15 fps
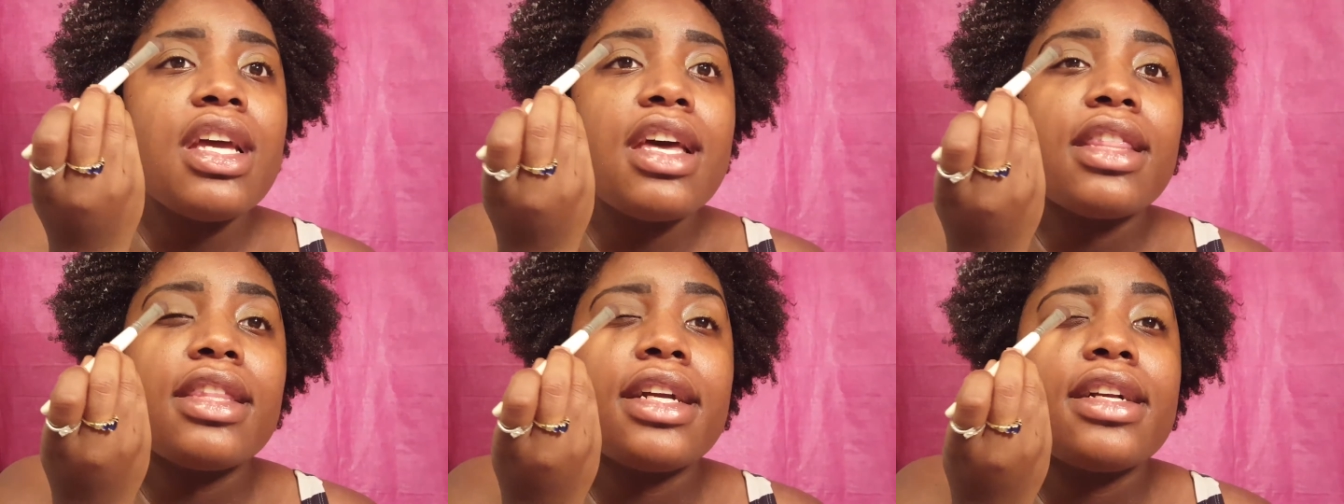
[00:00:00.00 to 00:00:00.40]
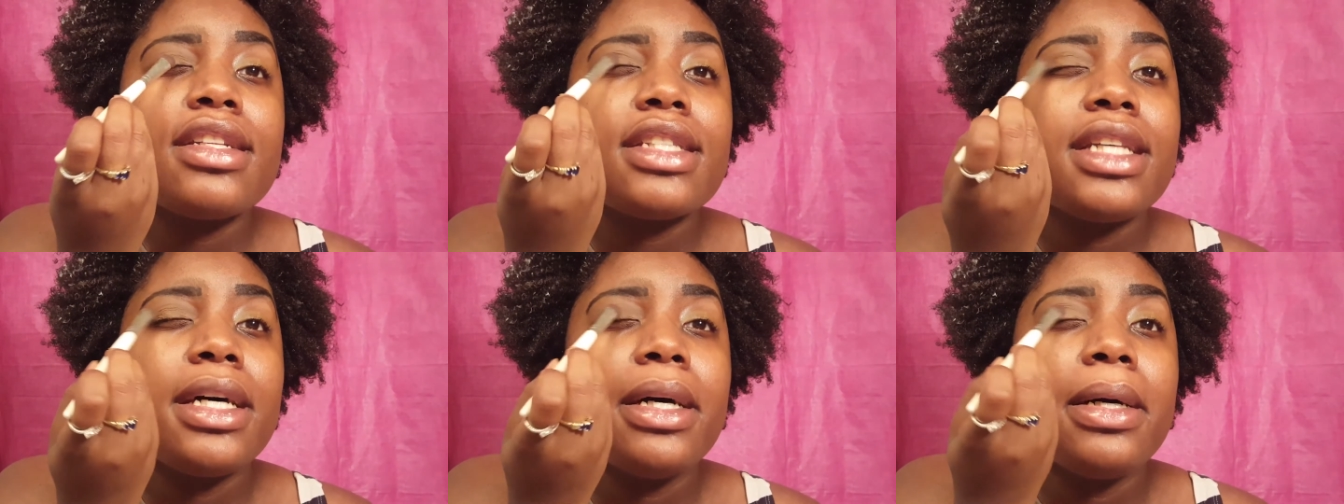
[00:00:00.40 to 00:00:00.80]
there's
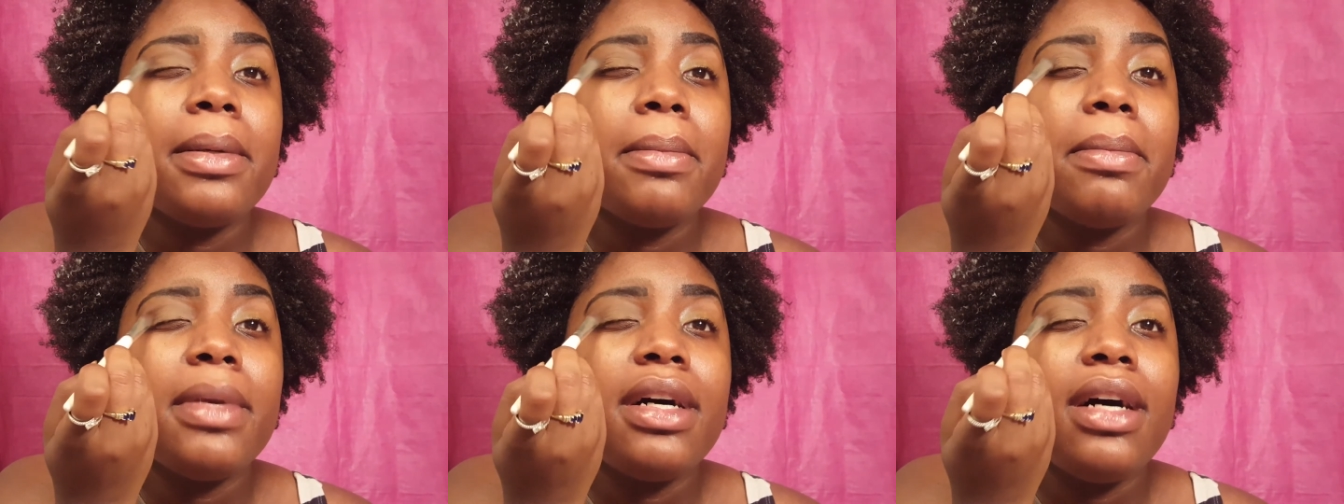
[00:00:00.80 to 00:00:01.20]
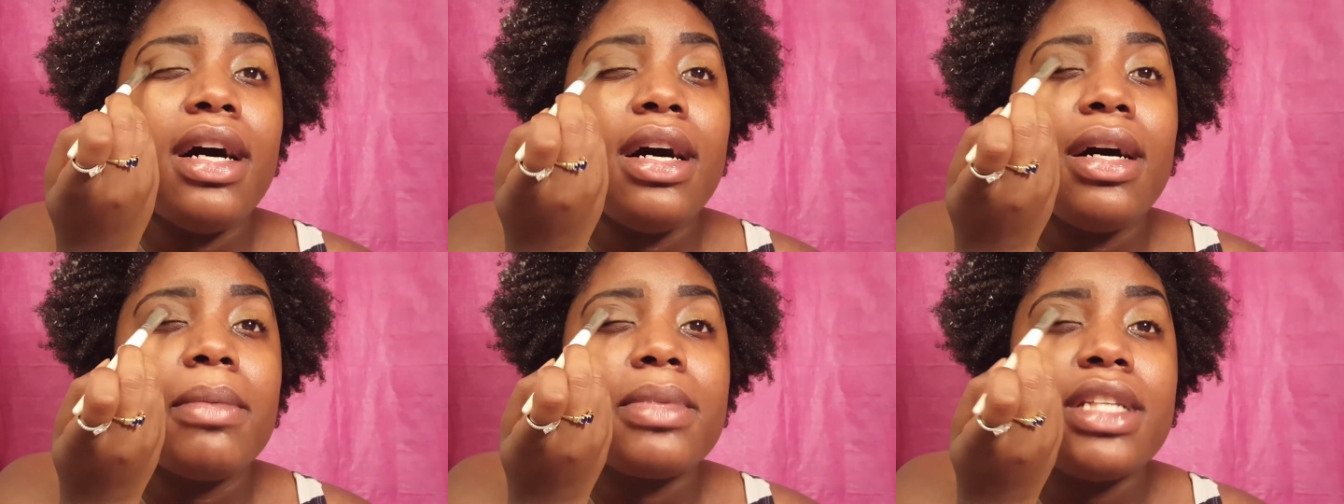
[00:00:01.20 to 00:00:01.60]
some
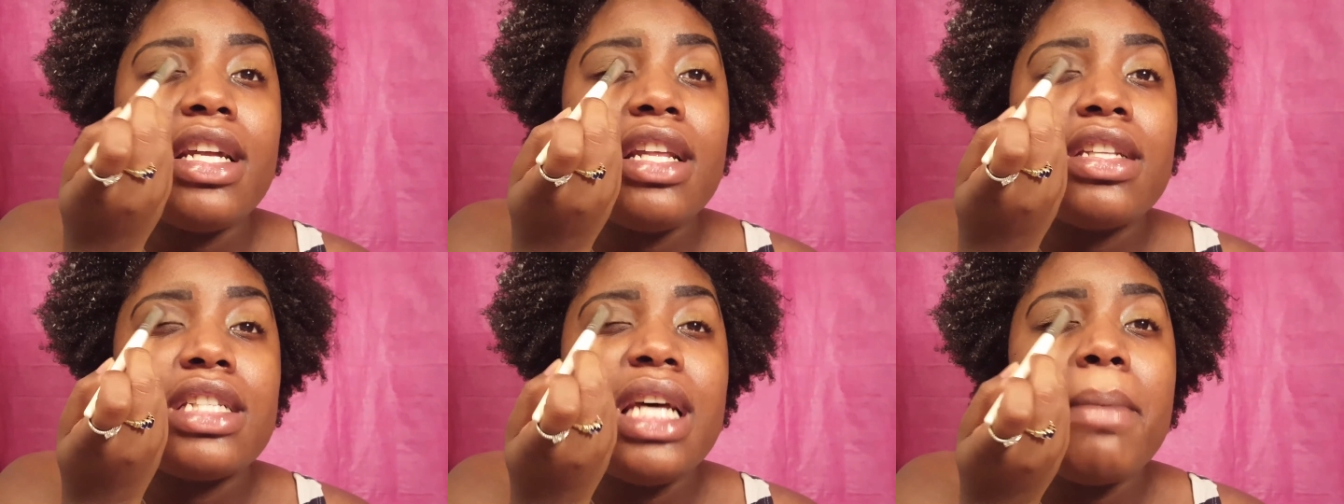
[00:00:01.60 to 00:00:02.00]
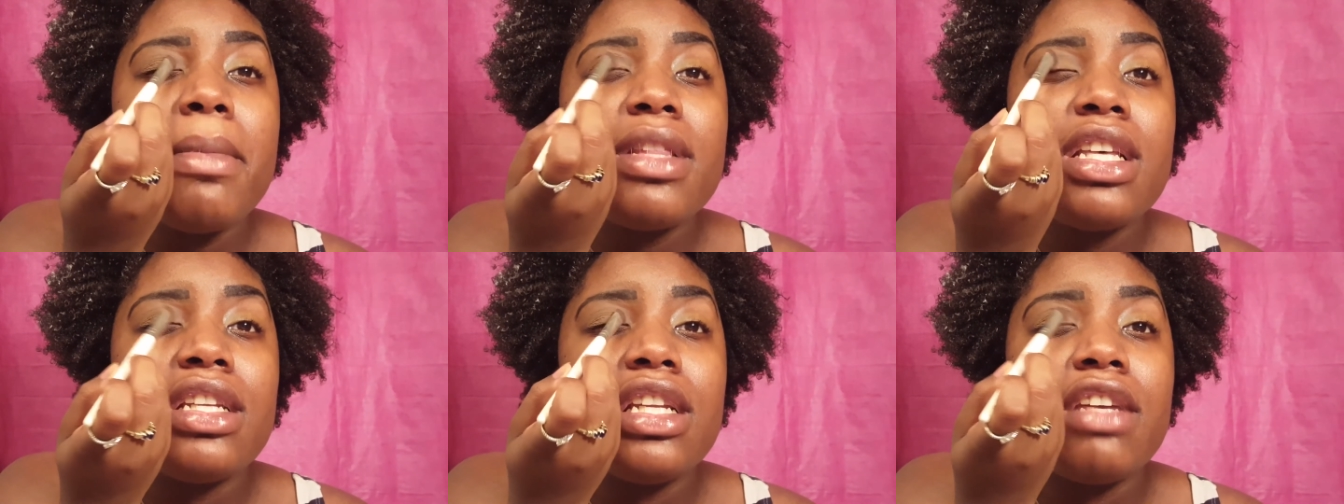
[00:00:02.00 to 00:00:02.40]
um, some some
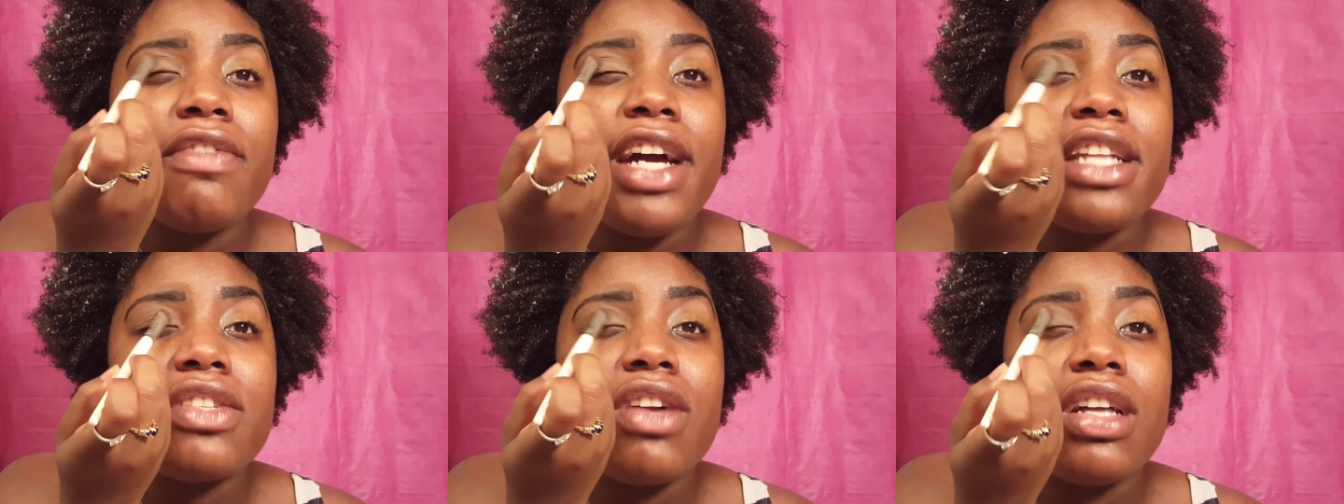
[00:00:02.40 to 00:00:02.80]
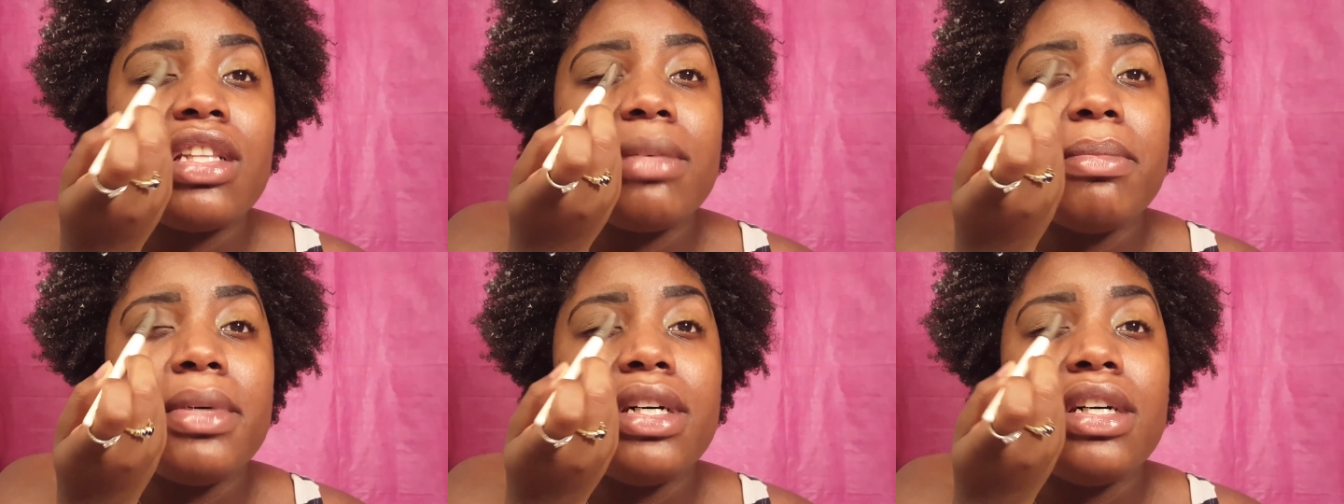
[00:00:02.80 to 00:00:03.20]
of the Ninevites are on
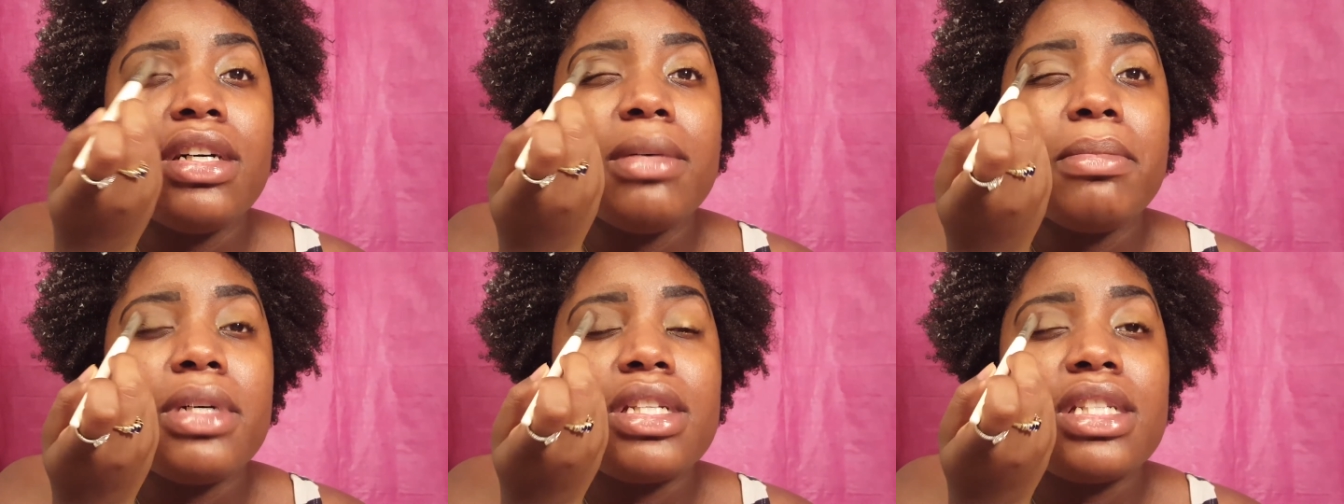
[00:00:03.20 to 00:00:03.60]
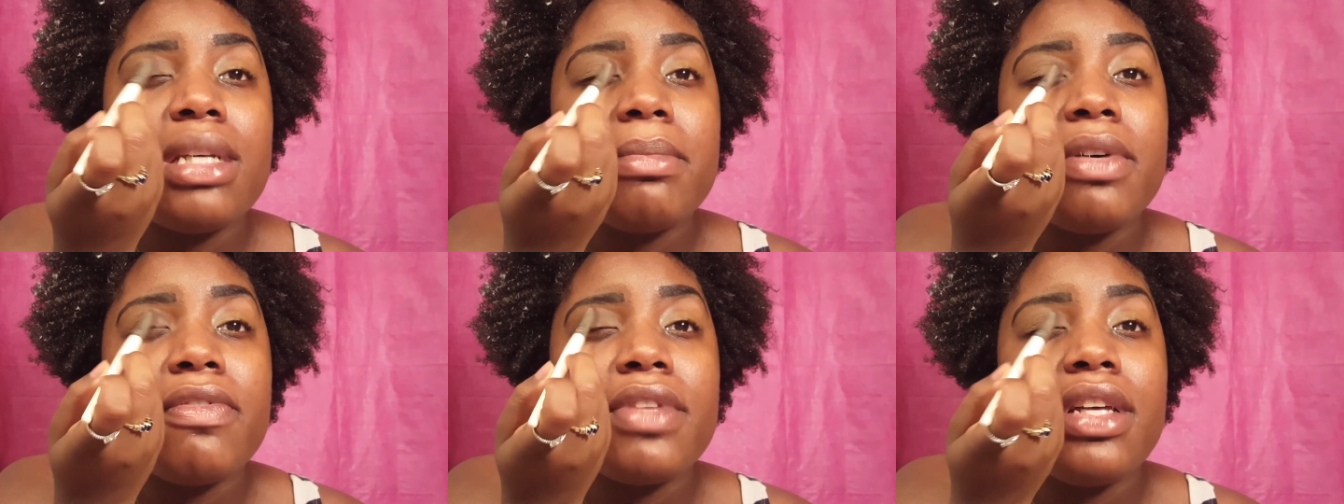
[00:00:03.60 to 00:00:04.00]
the book, but
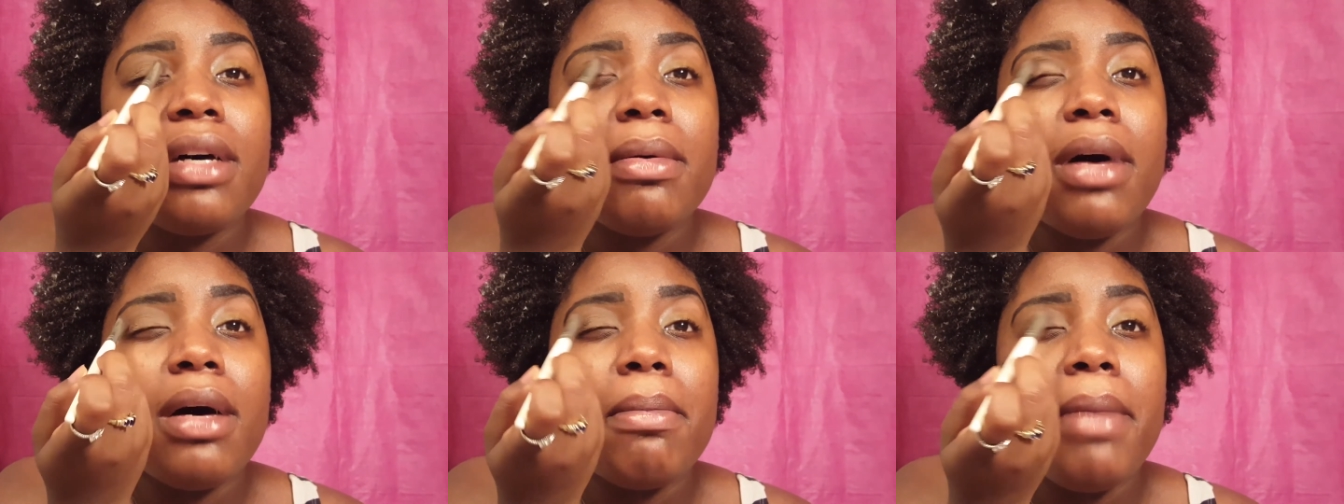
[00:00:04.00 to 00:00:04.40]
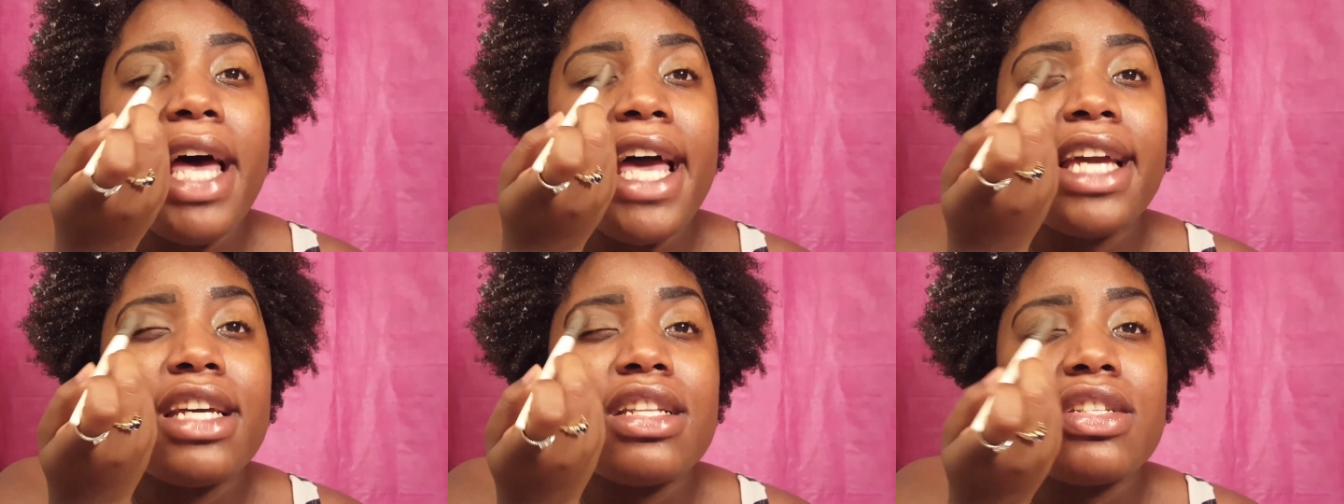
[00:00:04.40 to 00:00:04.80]
some of the uh,
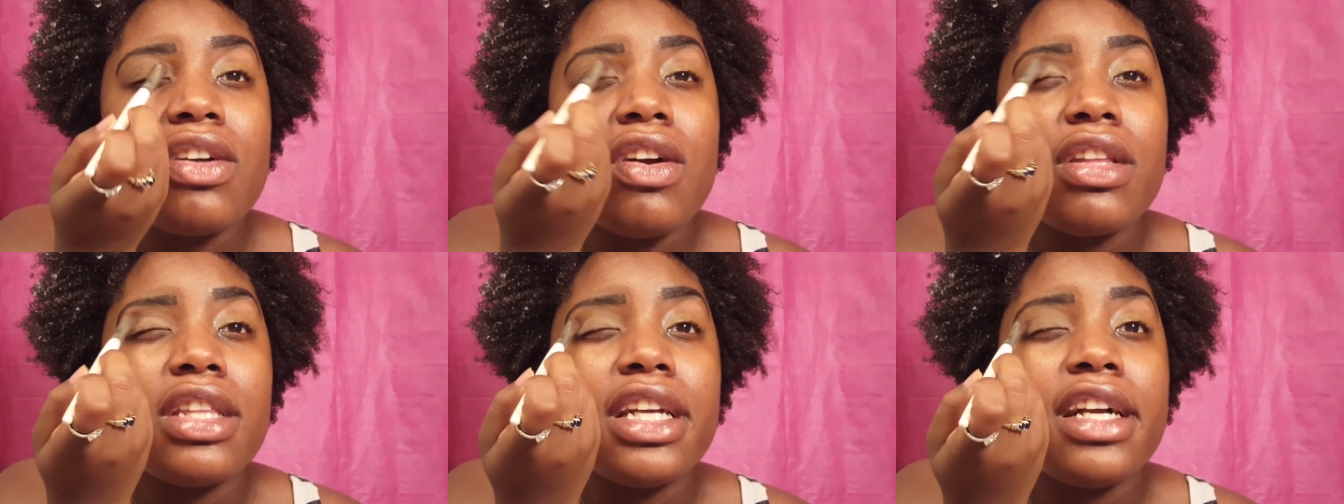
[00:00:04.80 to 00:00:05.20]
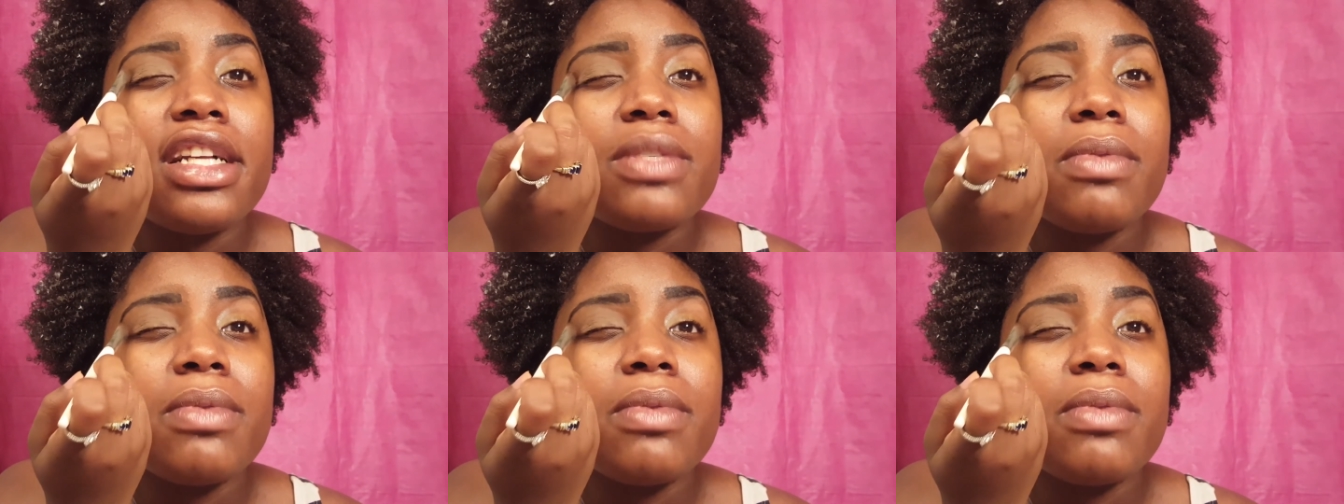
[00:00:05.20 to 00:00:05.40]
pagans are on there as